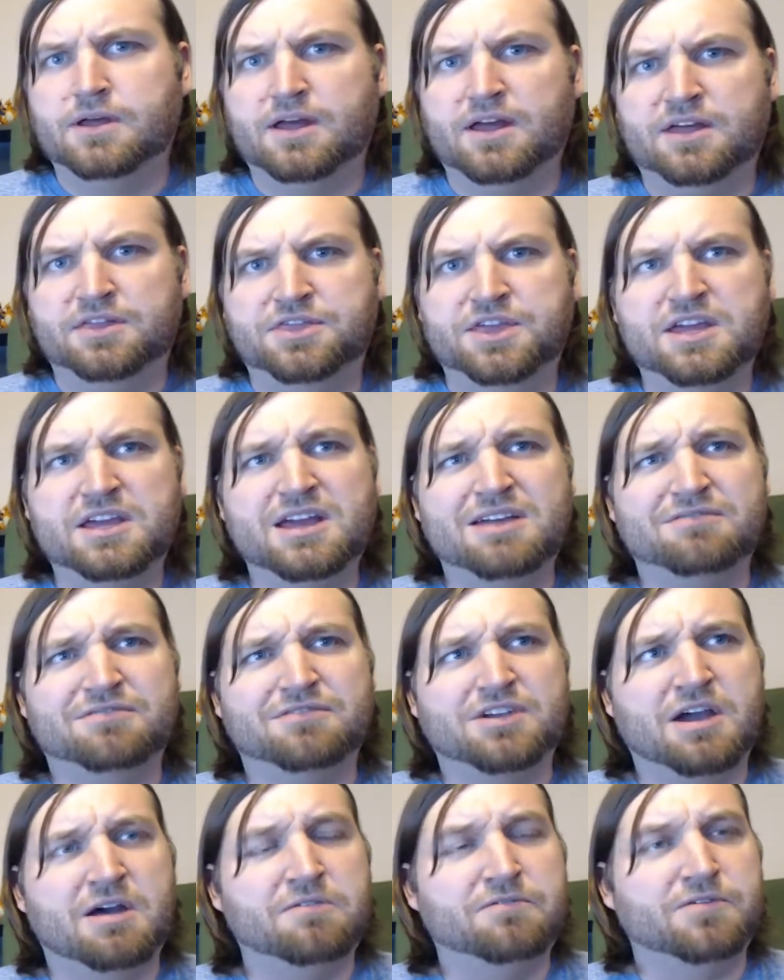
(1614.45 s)
I think I've
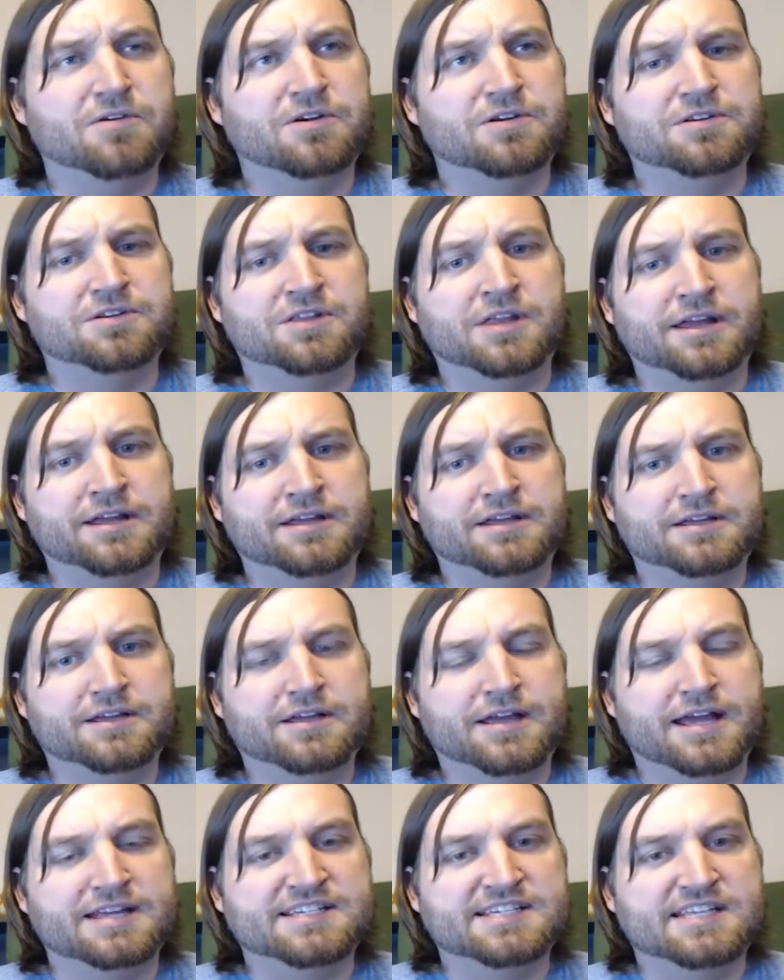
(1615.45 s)
covered, like,
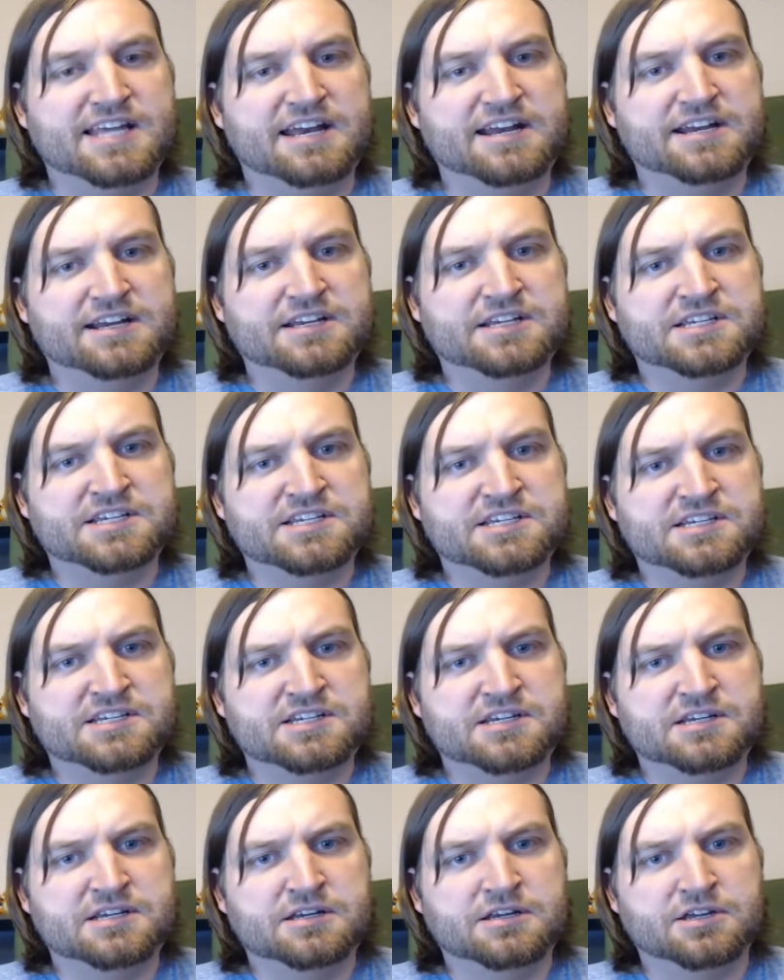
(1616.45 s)
aesthetics,
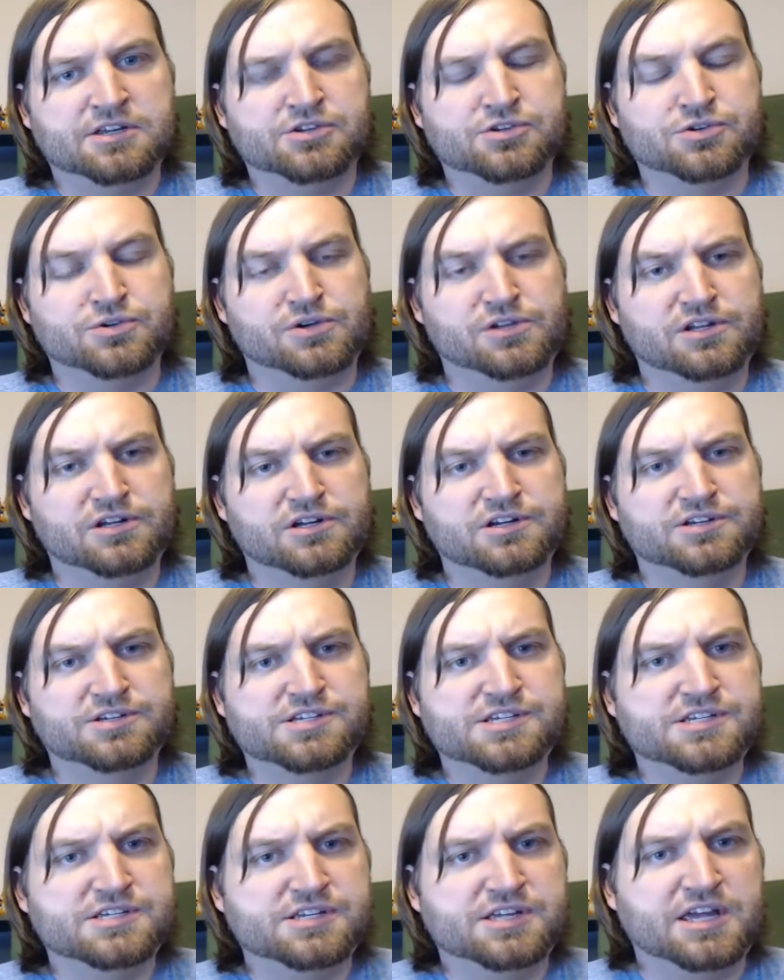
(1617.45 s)

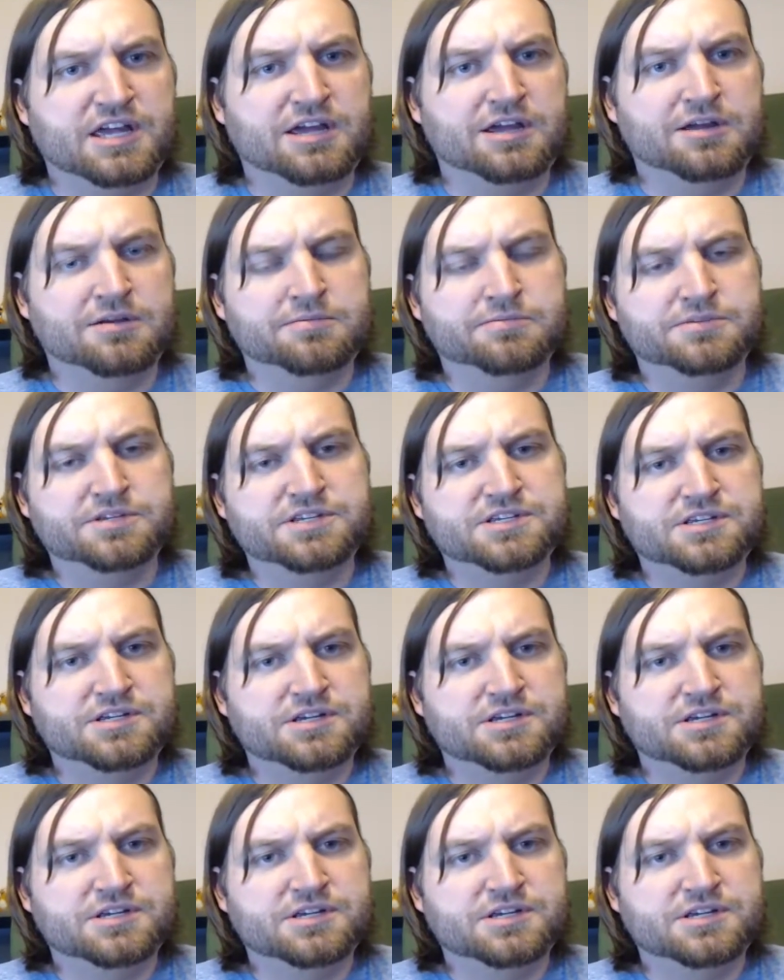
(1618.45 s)
controllers, games.